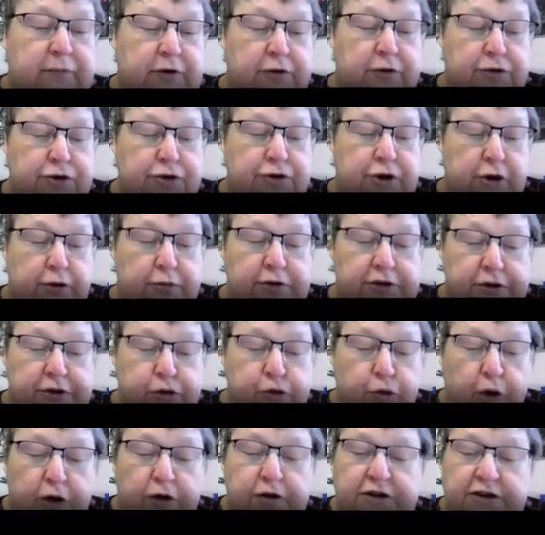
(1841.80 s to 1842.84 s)
show this
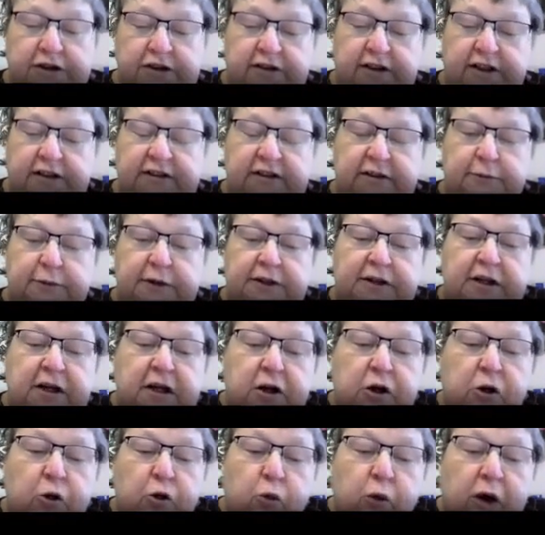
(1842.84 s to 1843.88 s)
warning right away.
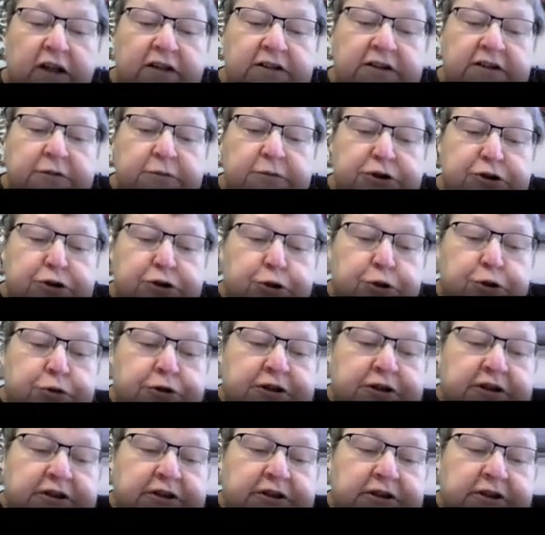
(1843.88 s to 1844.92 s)
Once we
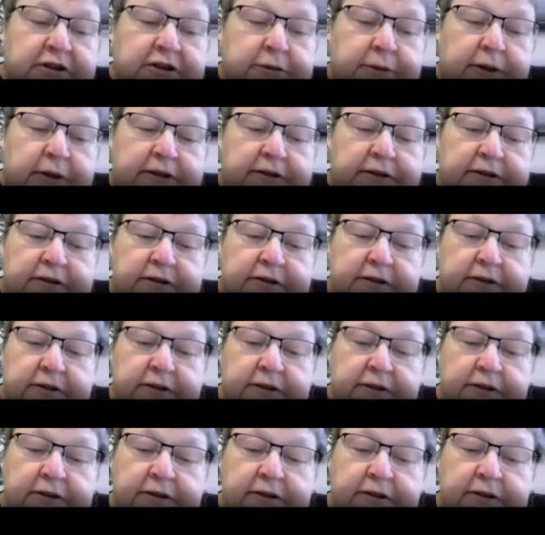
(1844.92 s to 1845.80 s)
choose a sequence,